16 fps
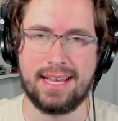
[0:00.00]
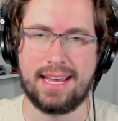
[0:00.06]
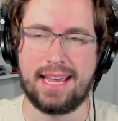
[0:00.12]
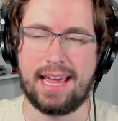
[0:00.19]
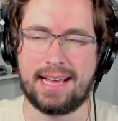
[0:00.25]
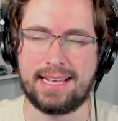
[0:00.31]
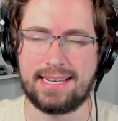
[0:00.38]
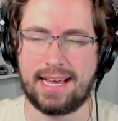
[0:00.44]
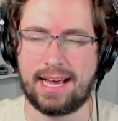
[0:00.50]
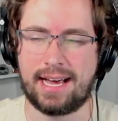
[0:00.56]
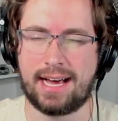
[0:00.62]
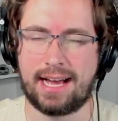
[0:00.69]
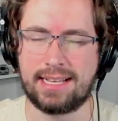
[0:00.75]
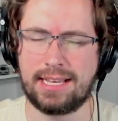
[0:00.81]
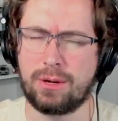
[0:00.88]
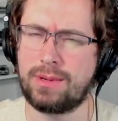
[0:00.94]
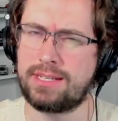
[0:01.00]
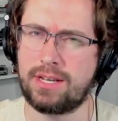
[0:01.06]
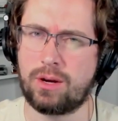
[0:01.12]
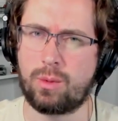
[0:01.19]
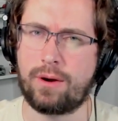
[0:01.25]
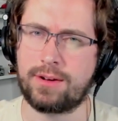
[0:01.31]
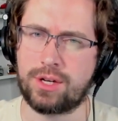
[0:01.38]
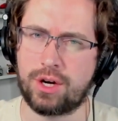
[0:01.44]
And I think we see a
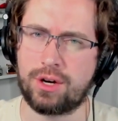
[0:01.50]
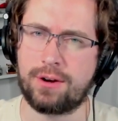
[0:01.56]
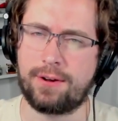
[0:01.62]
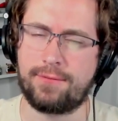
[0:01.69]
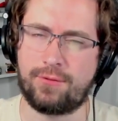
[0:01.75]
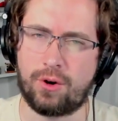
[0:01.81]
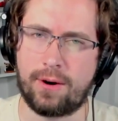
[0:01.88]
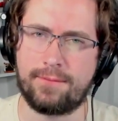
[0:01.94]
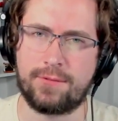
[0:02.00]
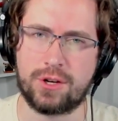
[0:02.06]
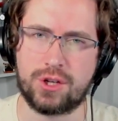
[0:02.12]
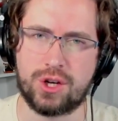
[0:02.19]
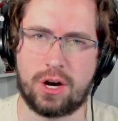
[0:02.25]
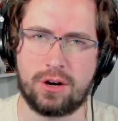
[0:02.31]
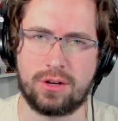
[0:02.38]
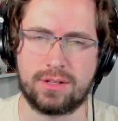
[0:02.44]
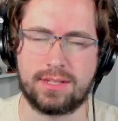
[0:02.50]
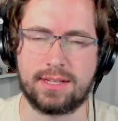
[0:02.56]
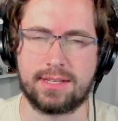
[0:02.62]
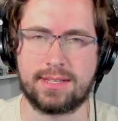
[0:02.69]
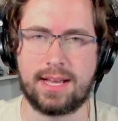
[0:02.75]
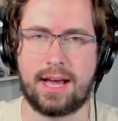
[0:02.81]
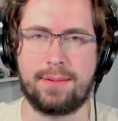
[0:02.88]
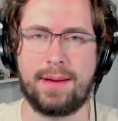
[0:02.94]
return to form for Charles
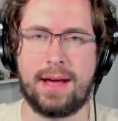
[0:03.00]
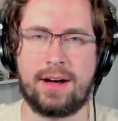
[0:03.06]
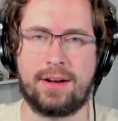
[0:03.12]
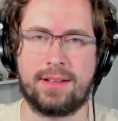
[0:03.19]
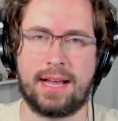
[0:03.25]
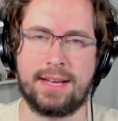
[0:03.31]
this time out.